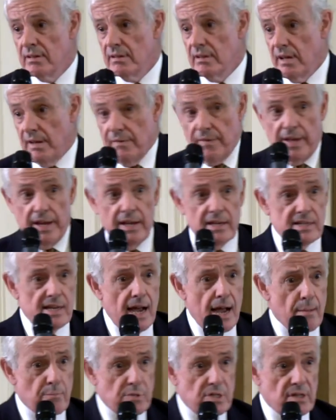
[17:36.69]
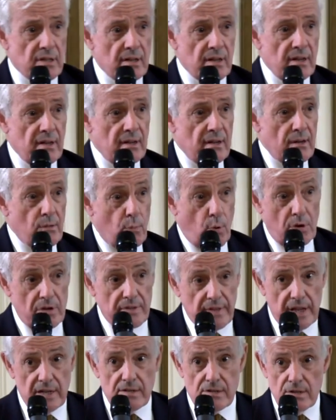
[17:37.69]
And they adapt. What
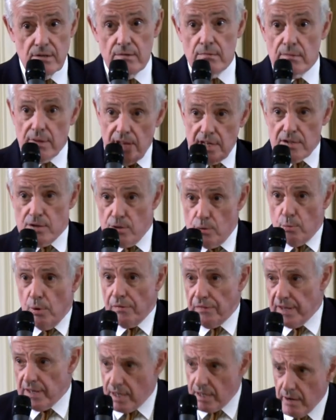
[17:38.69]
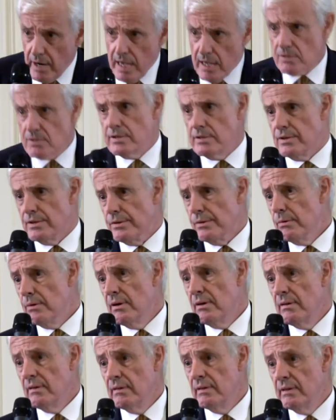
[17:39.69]
do? They do what they know how to do.
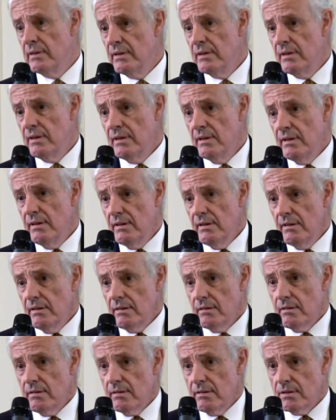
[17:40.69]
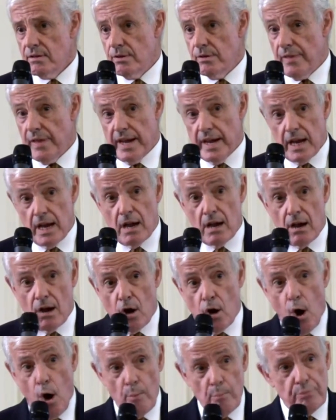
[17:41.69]
Do they
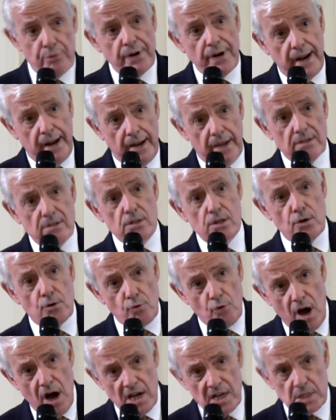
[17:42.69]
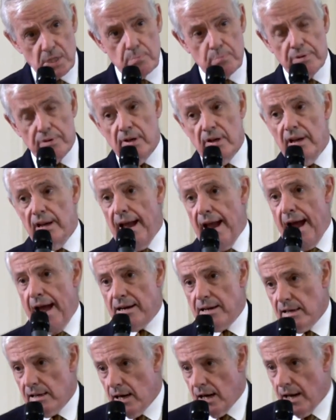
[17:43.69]
comprehend, grasp,
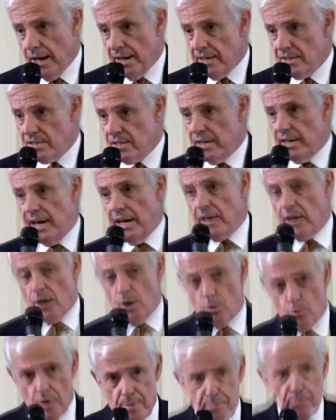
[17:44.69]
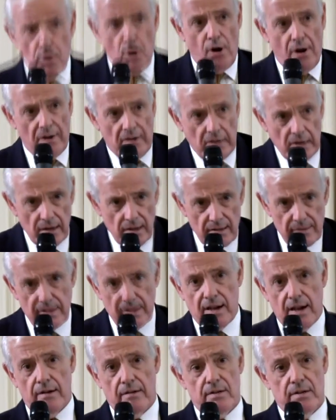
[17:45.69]
analyze, and get a grip on the
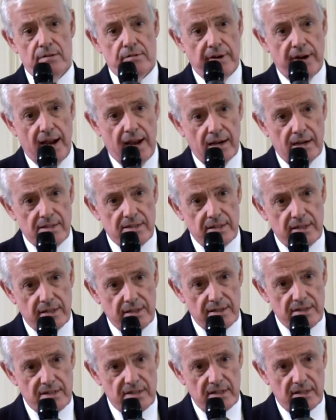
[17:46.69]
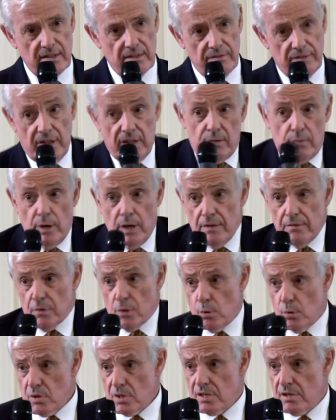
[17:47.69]
current reality in a significant way? Of
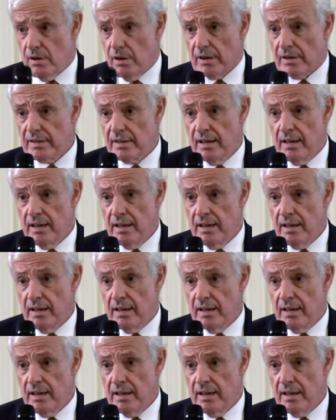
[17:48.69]
course not.